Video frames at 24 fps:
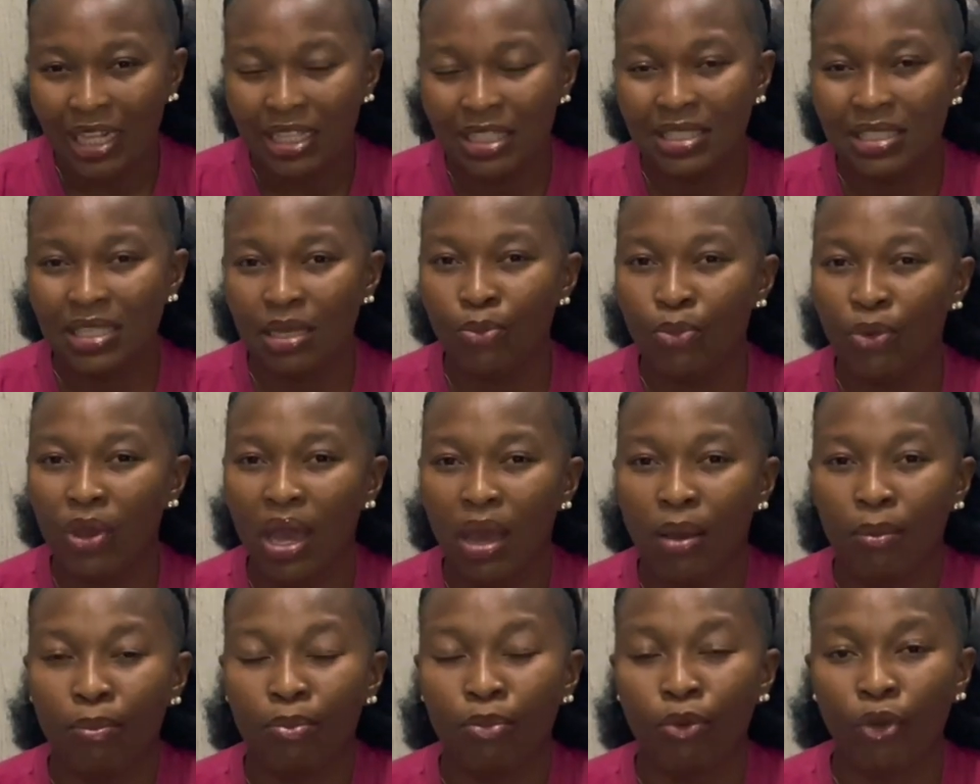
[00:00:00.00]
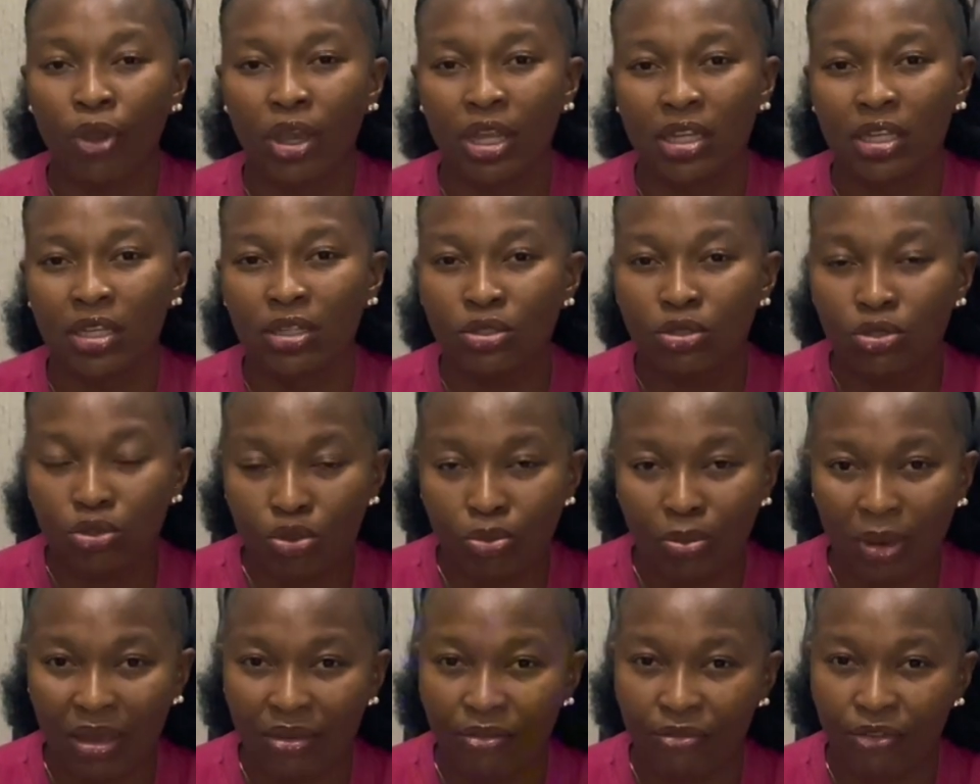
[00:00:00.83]
The same way I'm pointing
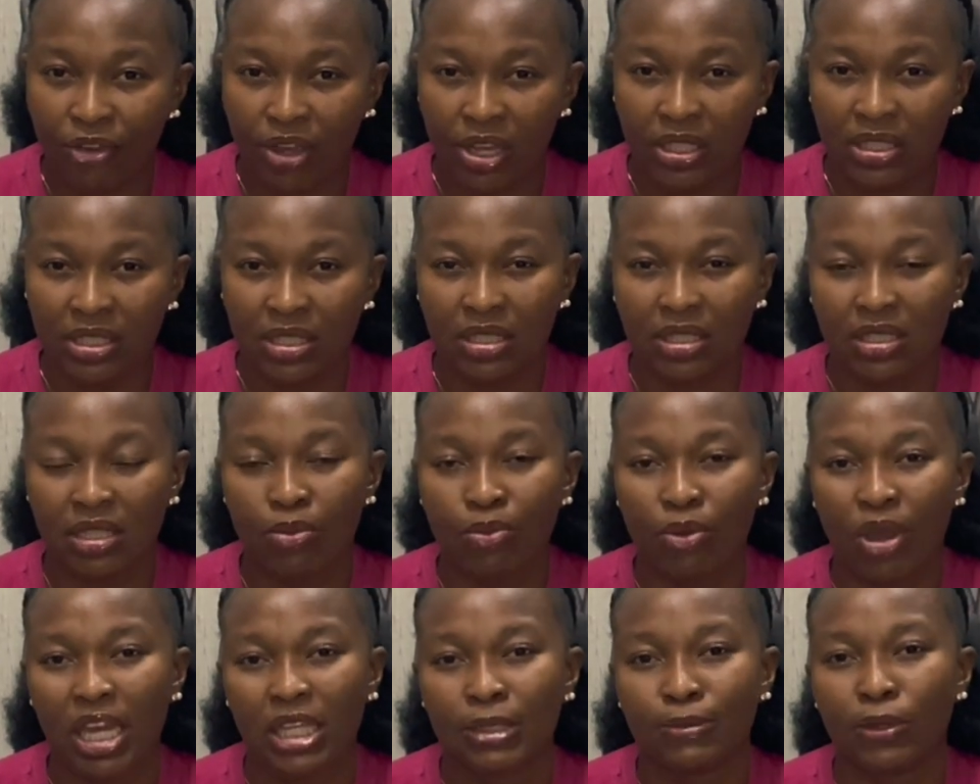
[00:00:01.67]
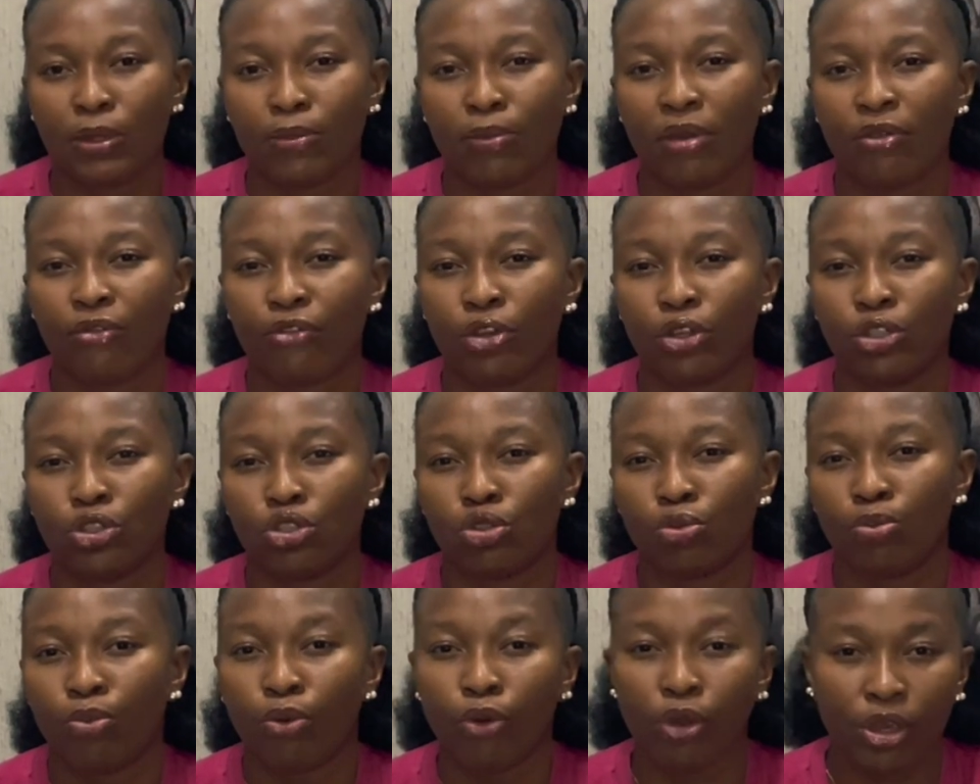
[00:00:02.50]
to my friends, the same way I expect my friends
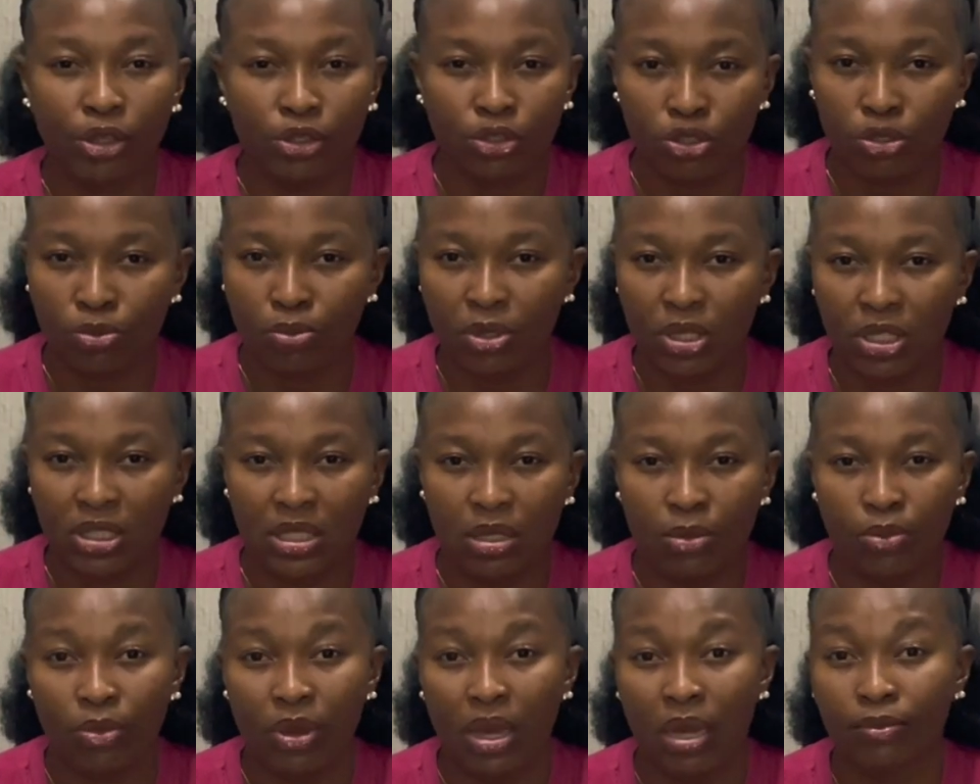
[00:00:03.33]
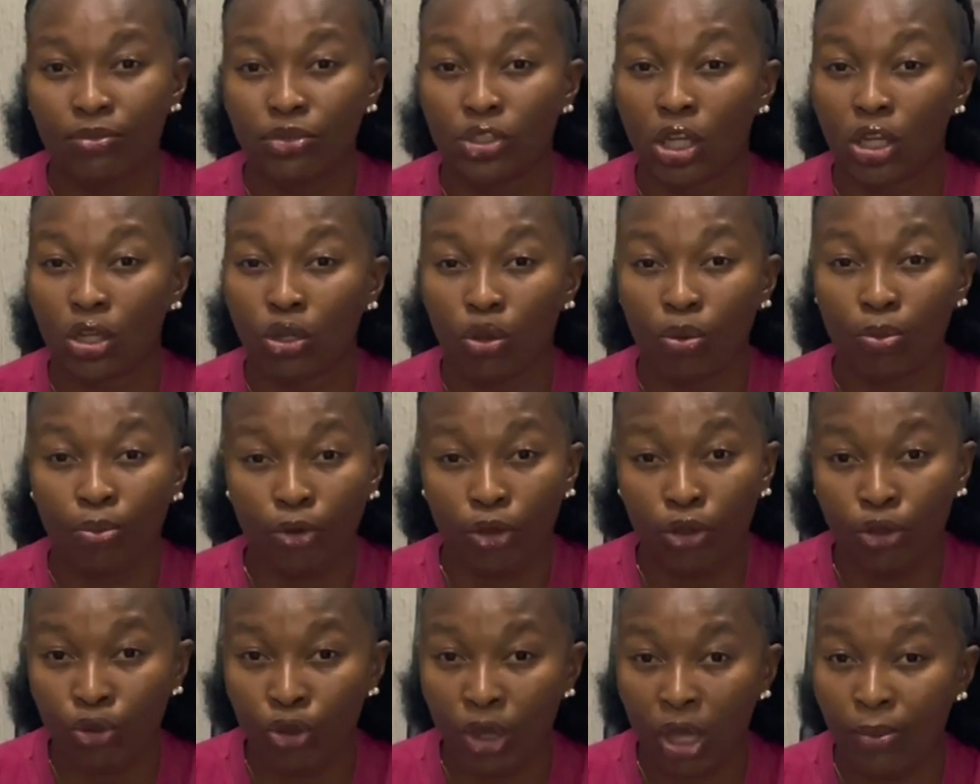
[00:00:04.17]
to point to me, the same way I'm checking
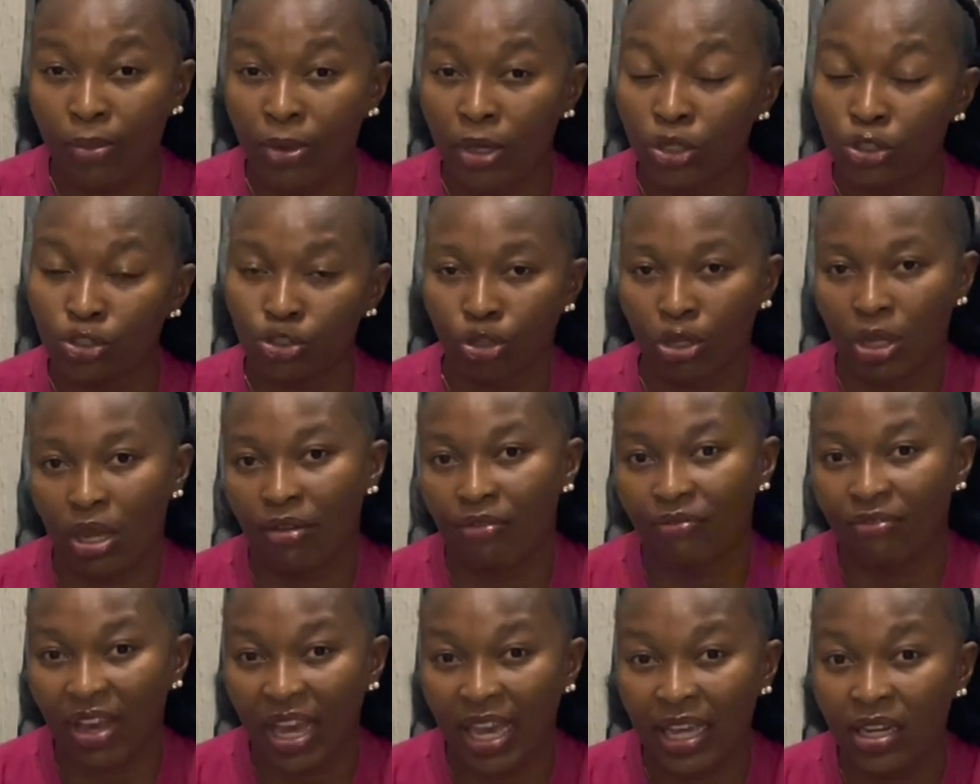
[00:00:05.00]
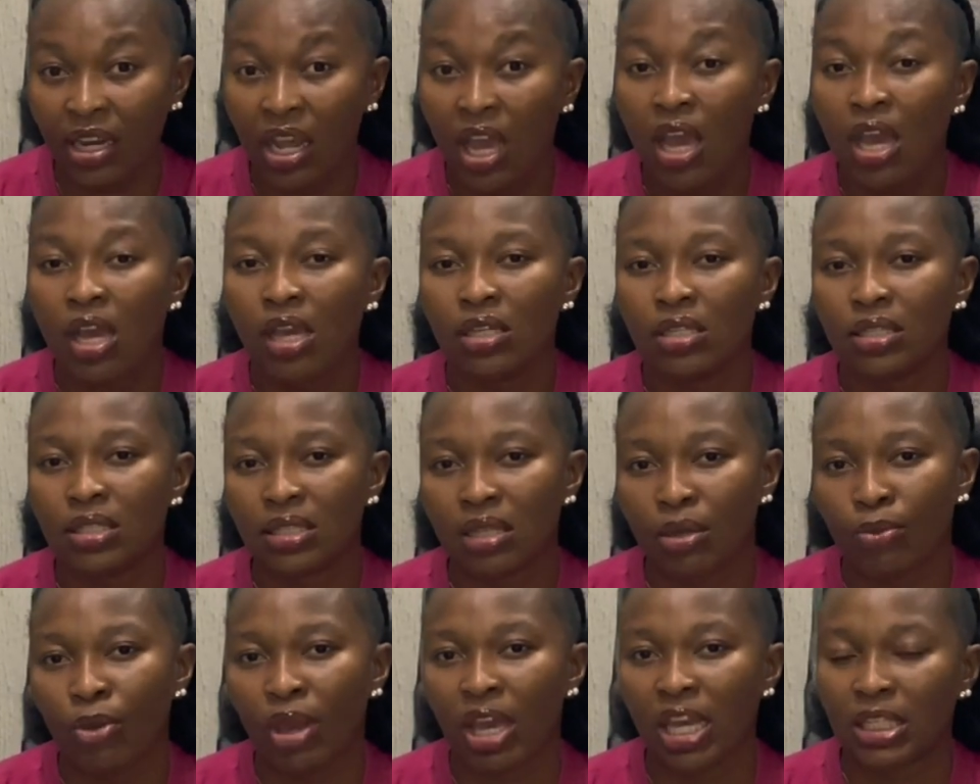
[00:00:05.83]
up on you and making sure you're fine, the
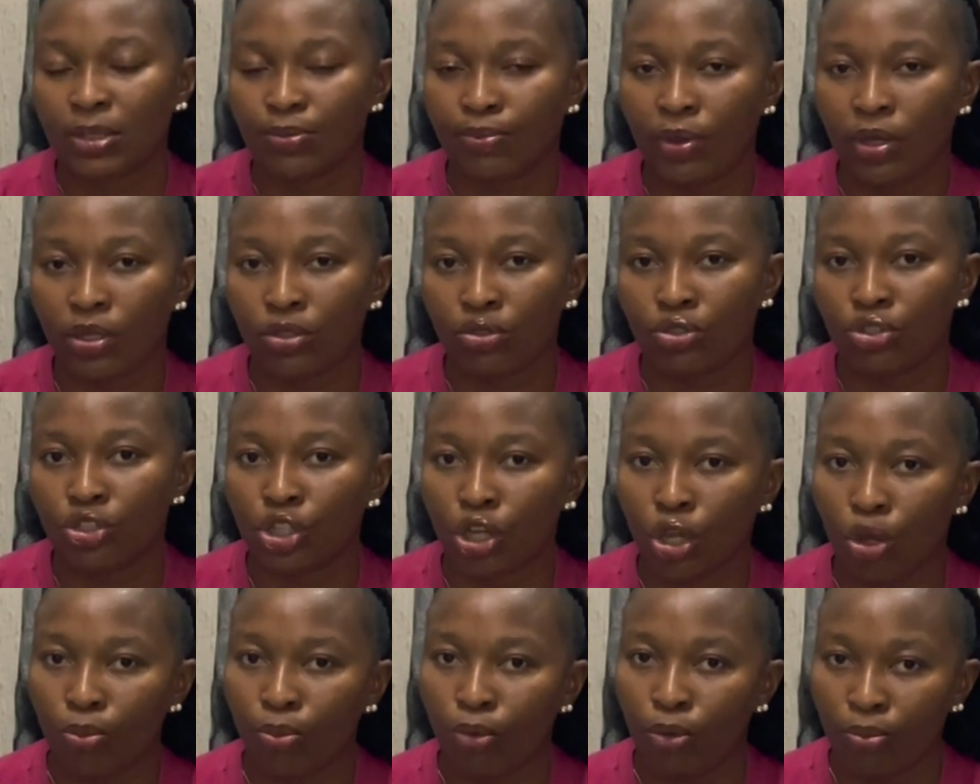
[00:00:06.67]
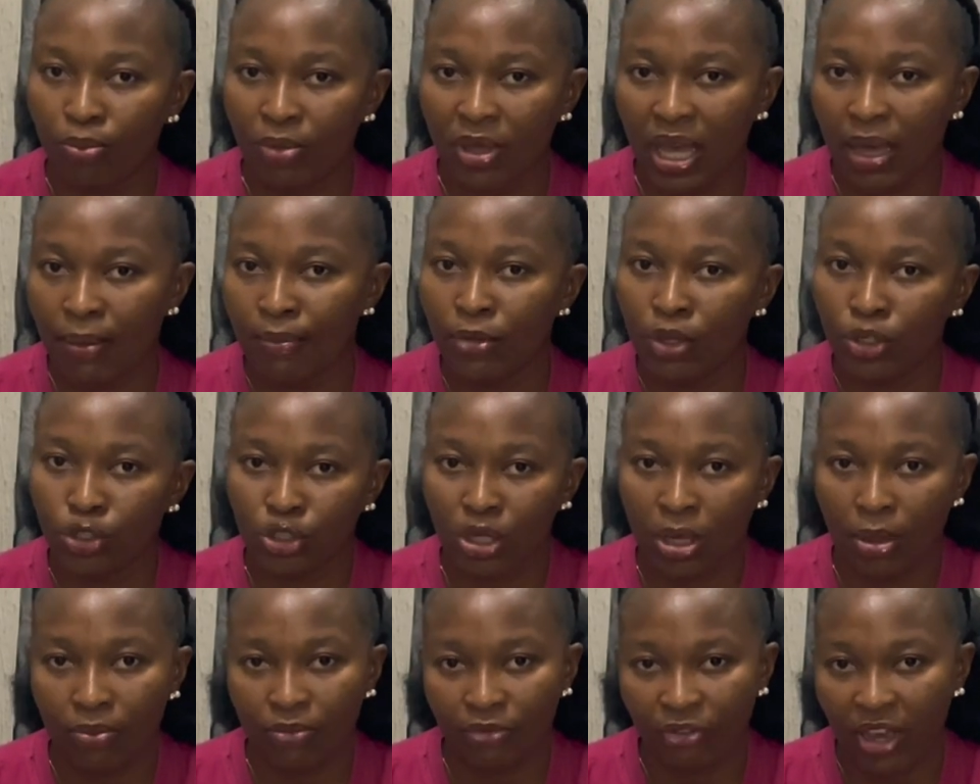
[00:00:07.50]
same way I expect you to check up on me and make
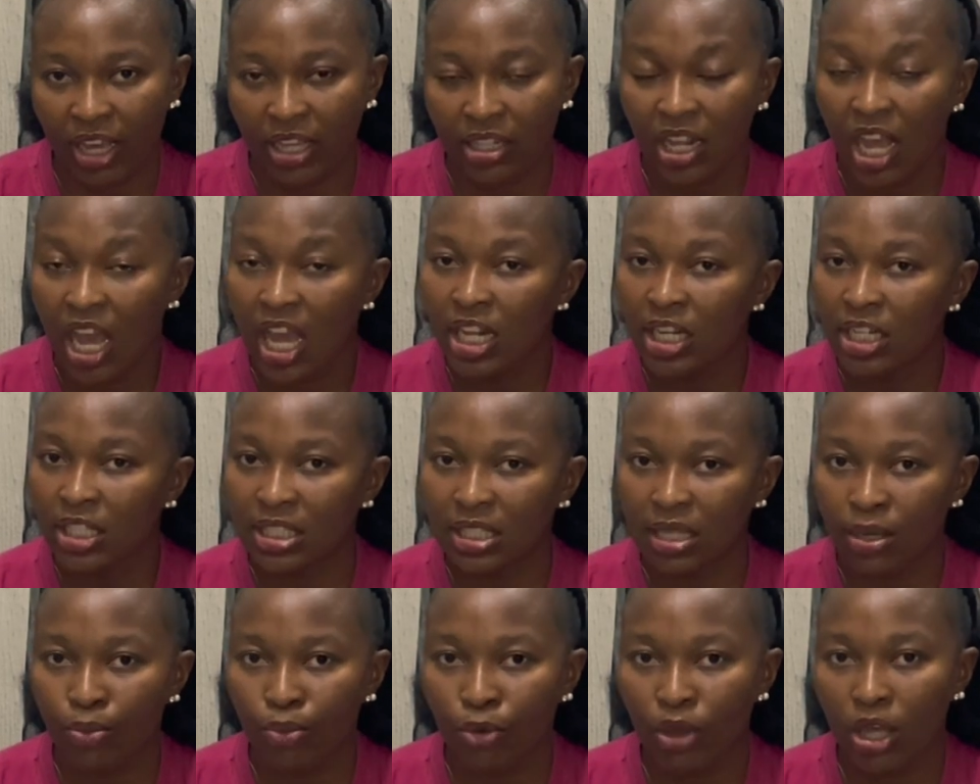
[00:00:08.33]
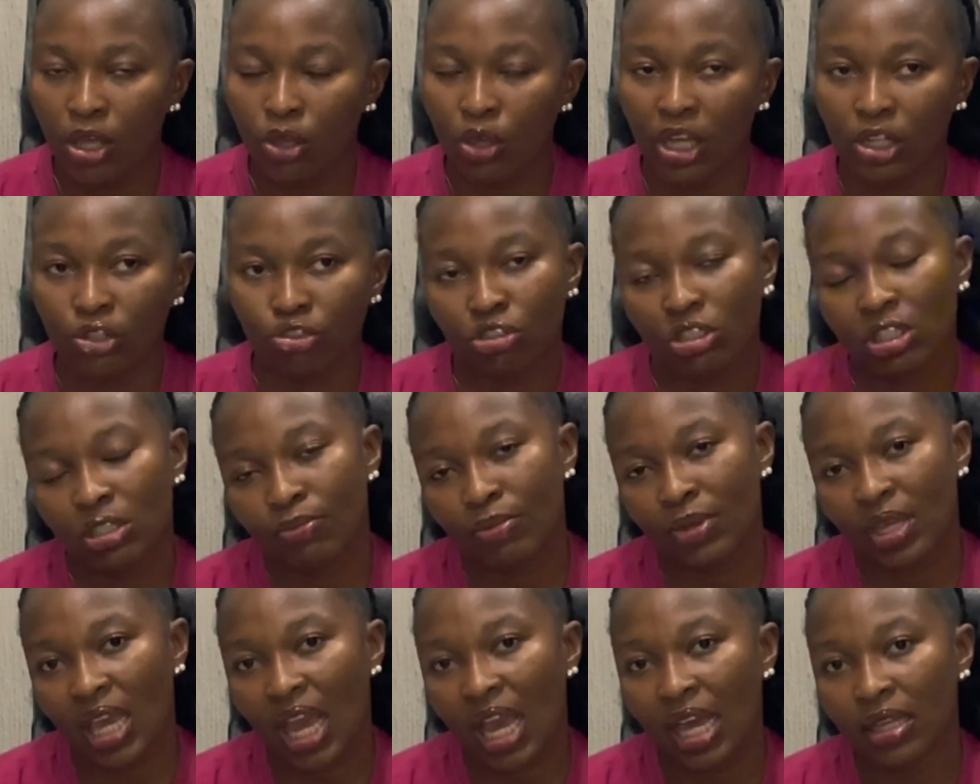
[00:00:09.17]
sure I'm fine, the same way you're
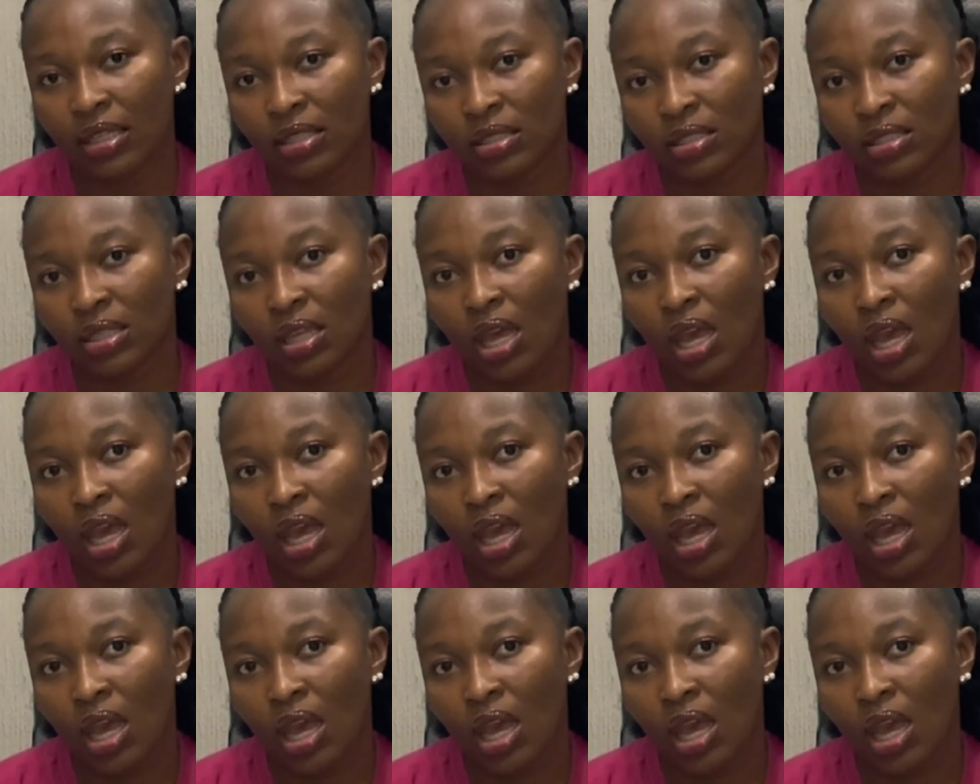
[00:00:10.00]
treating me as,